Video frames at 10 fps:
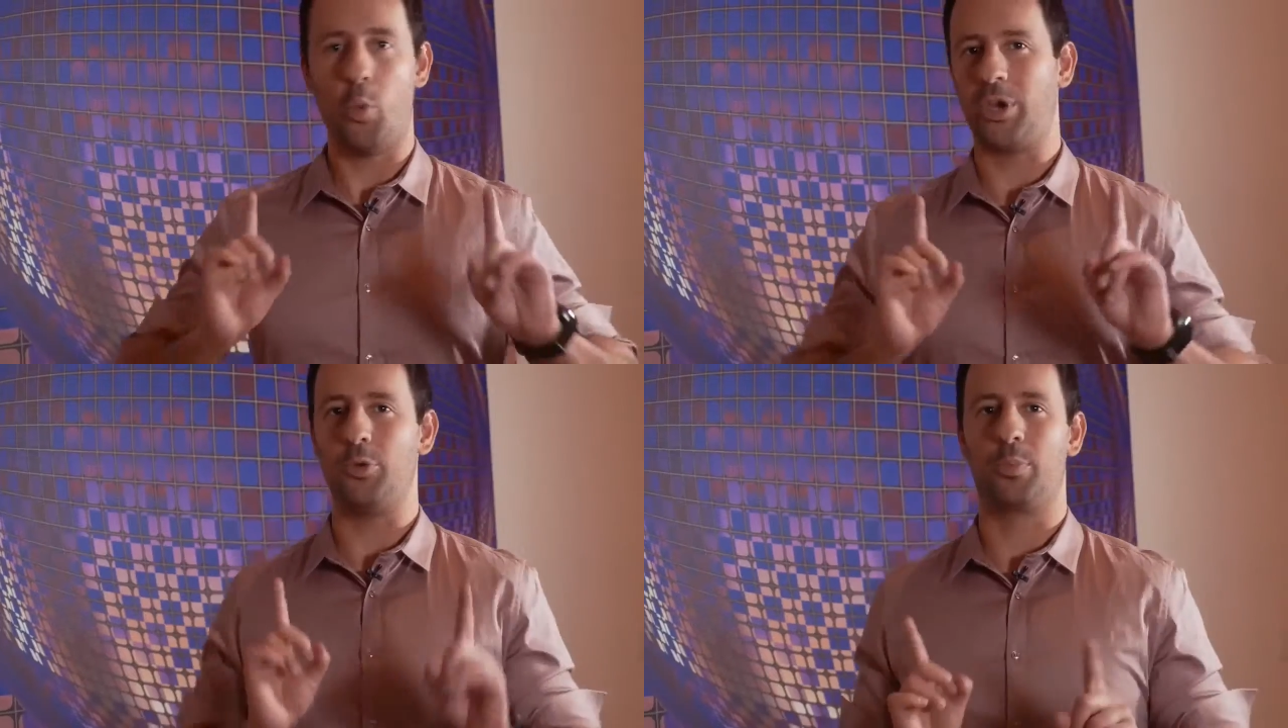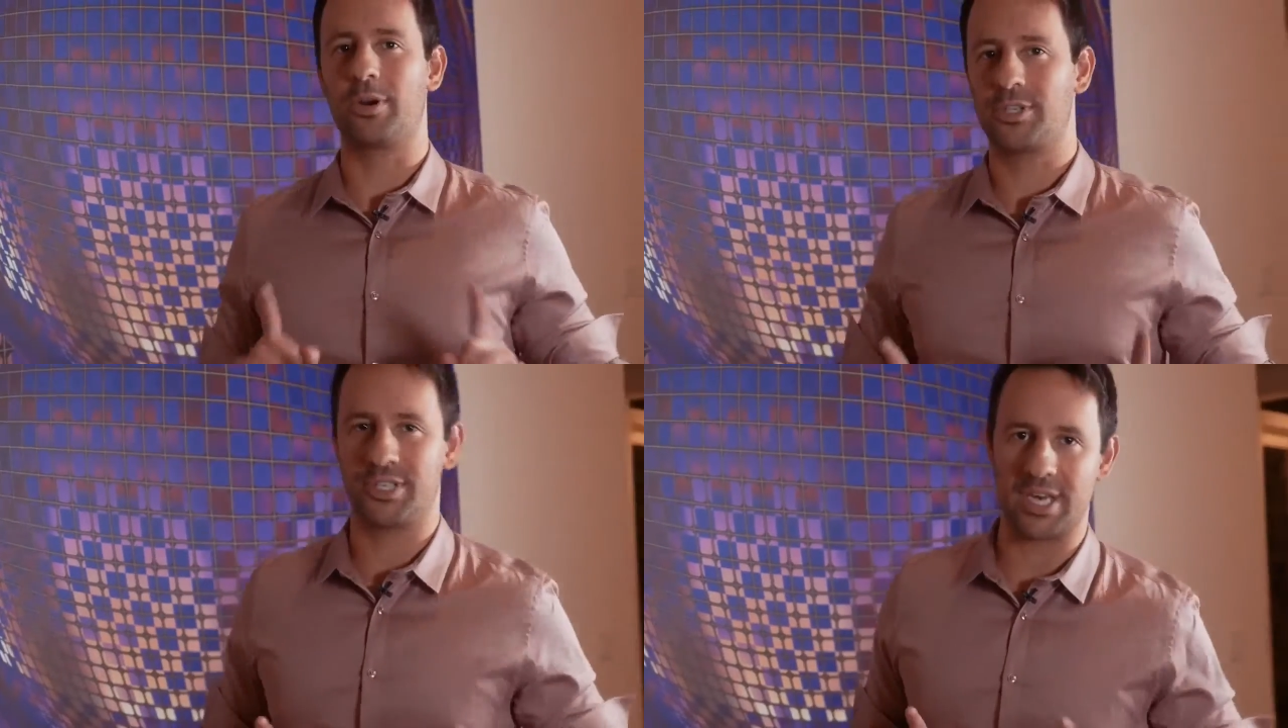when you
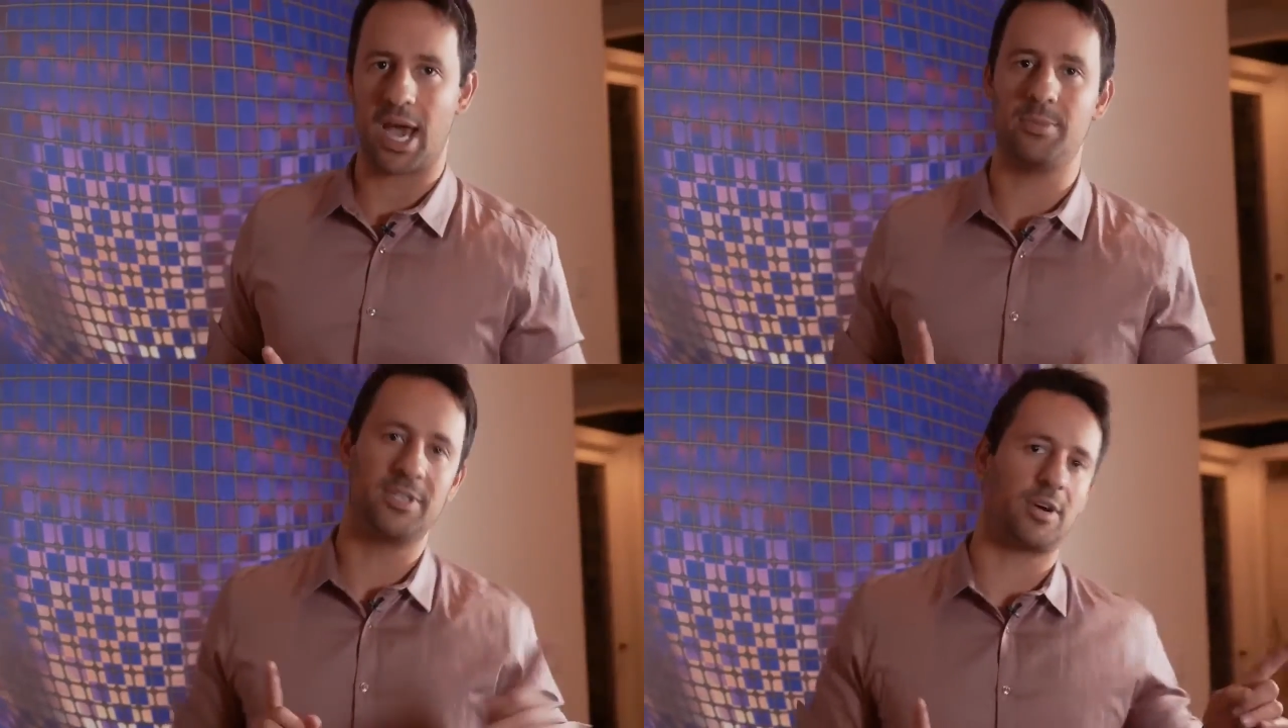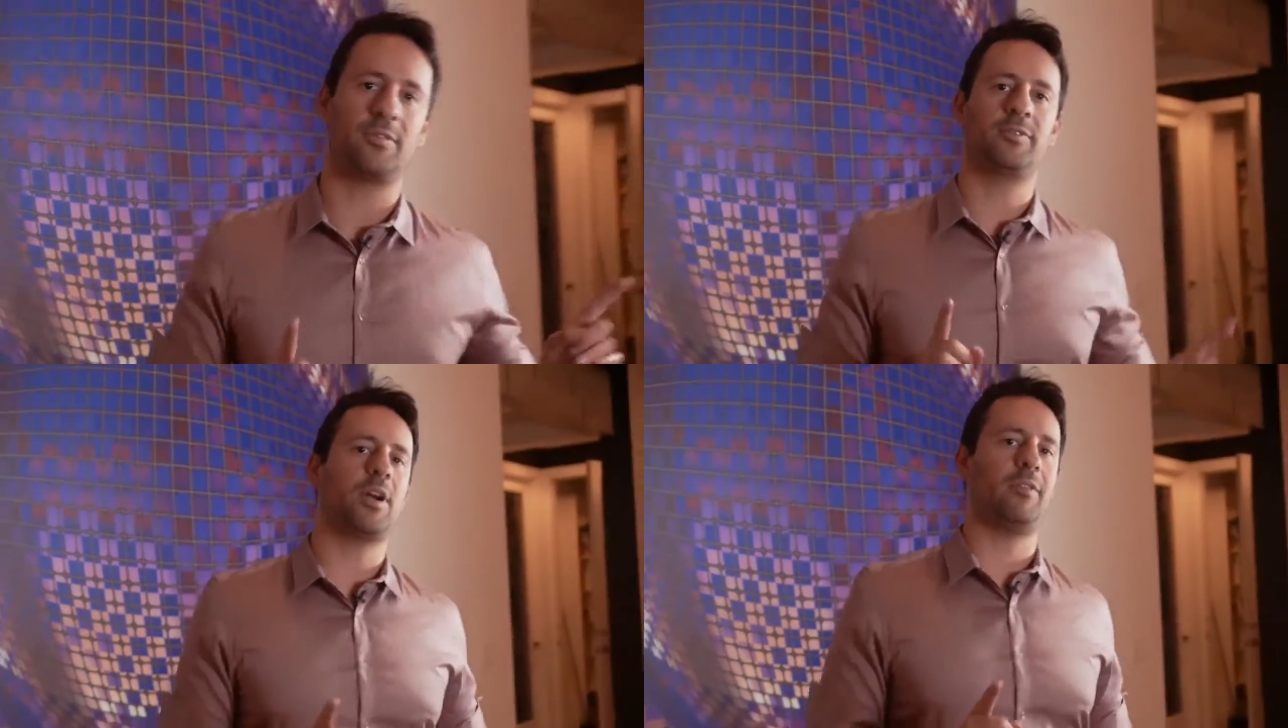purchase Diamonds
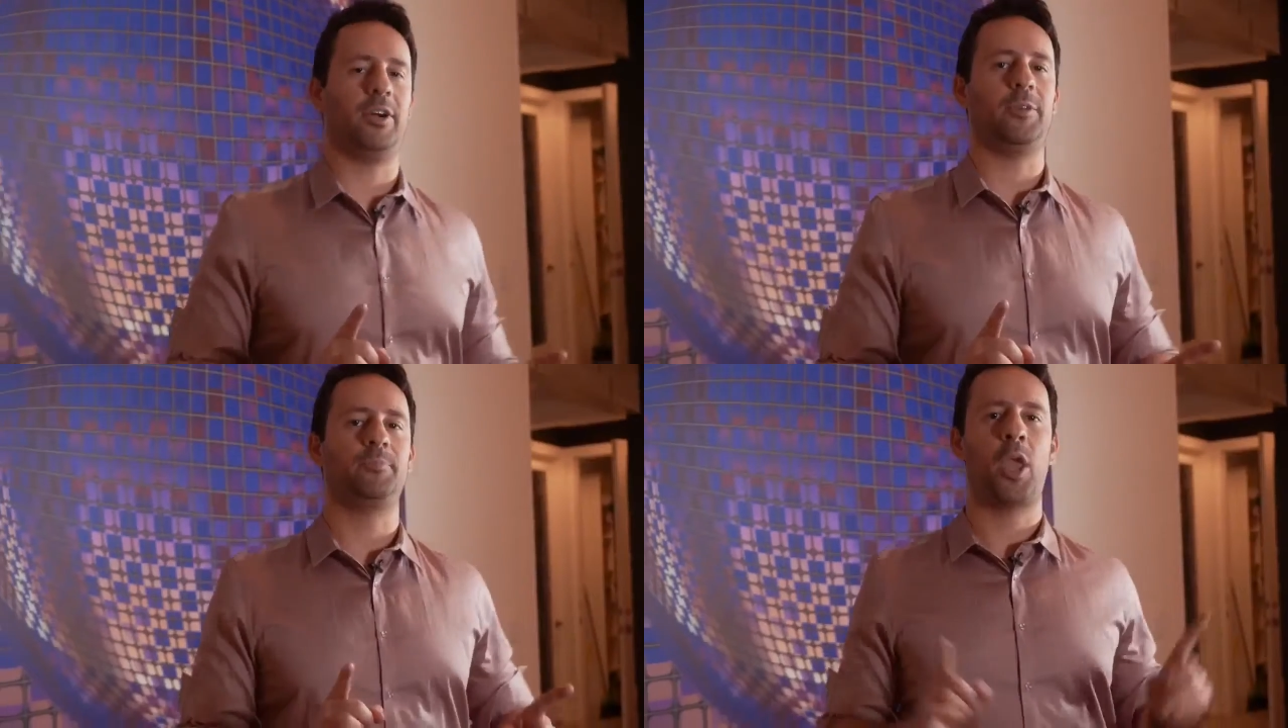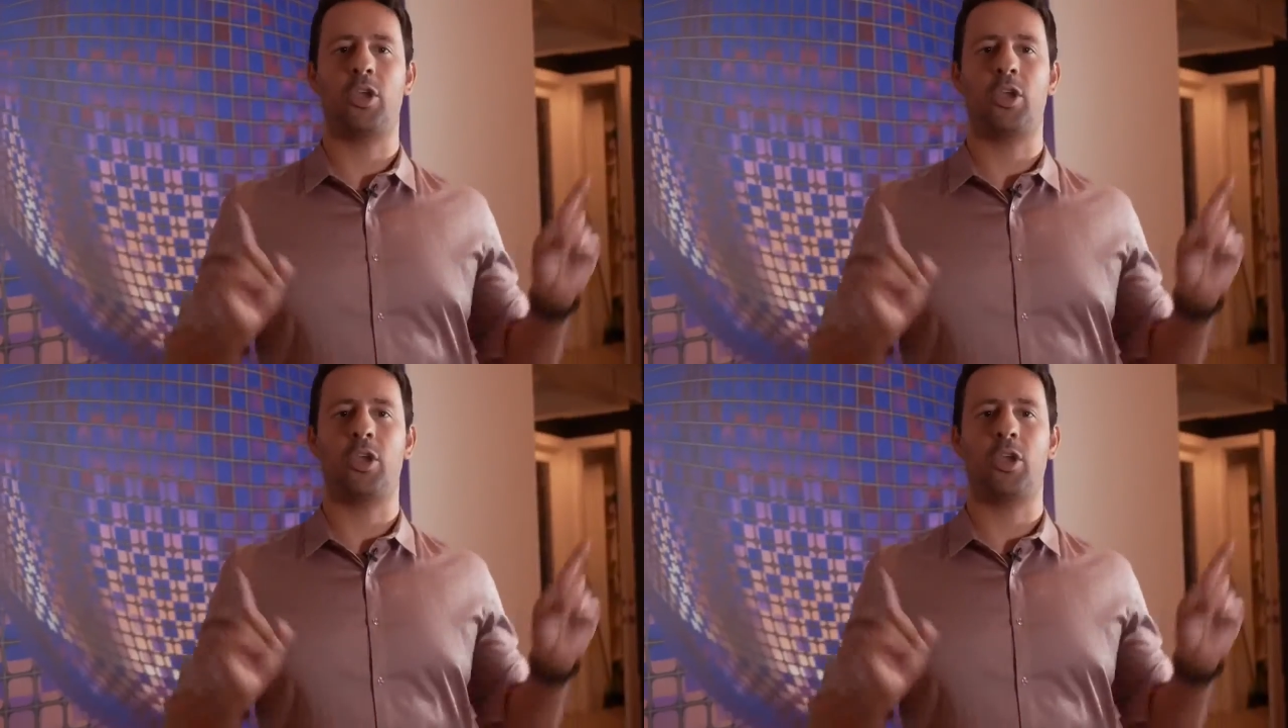Are Forever,